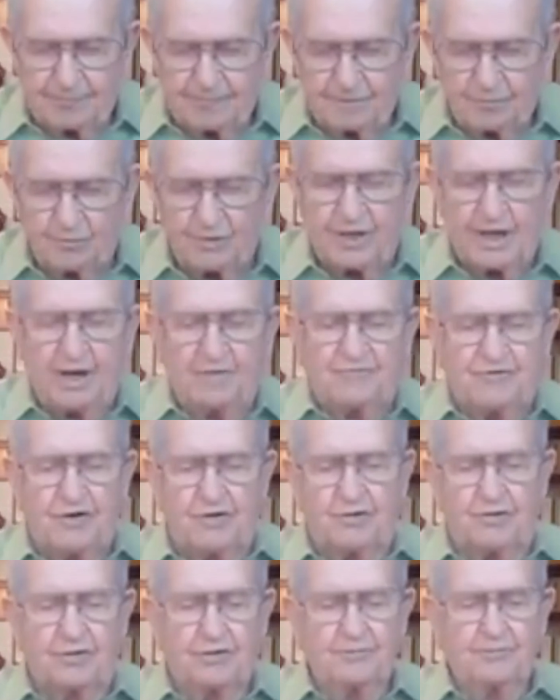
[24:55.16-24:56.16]

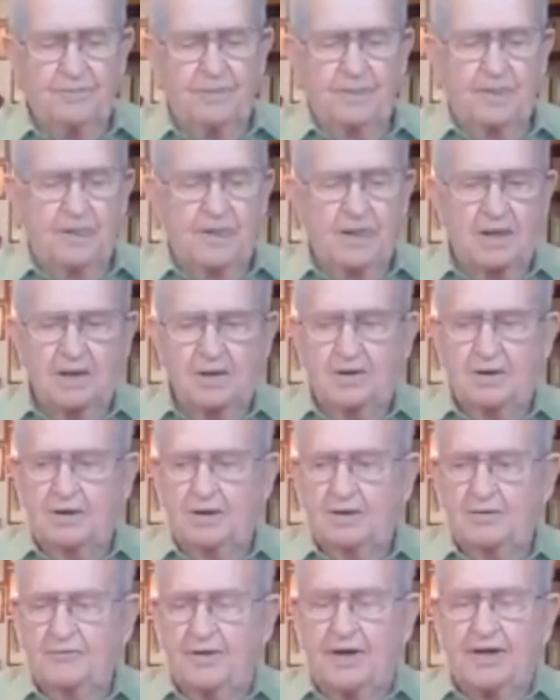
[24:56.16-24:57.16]
Whenever
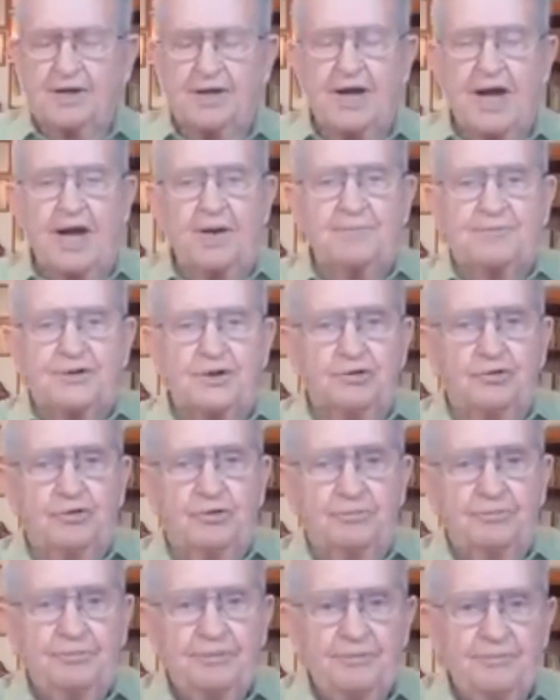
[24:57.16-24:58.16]
they came to
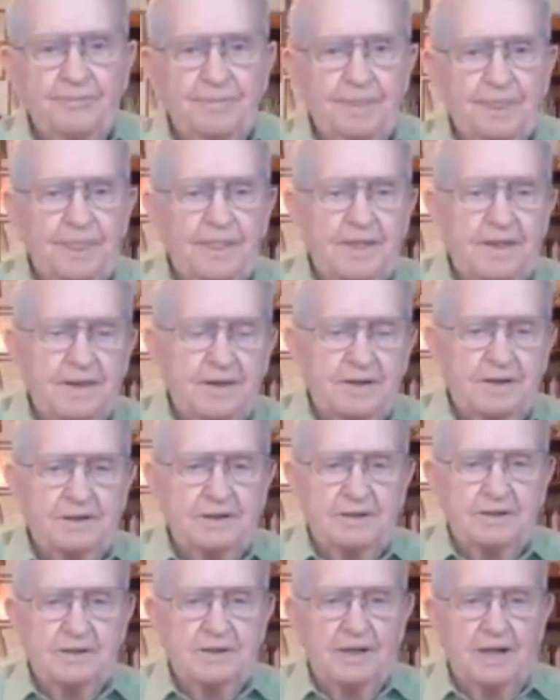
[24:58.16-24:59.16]
him,
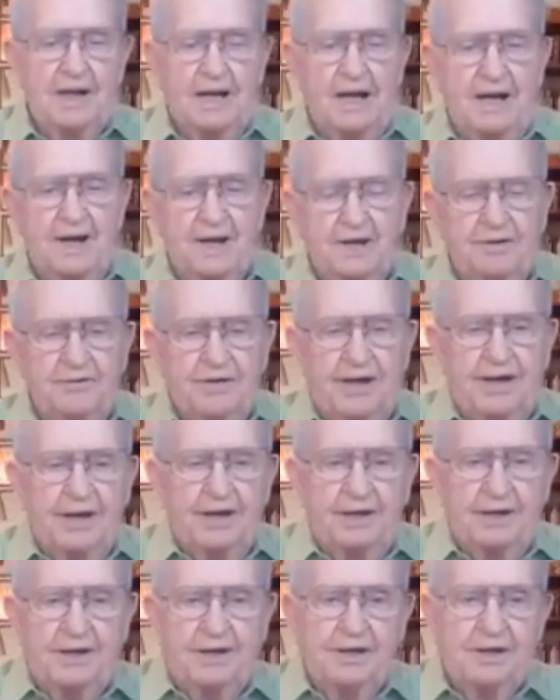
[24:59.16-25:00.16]
and they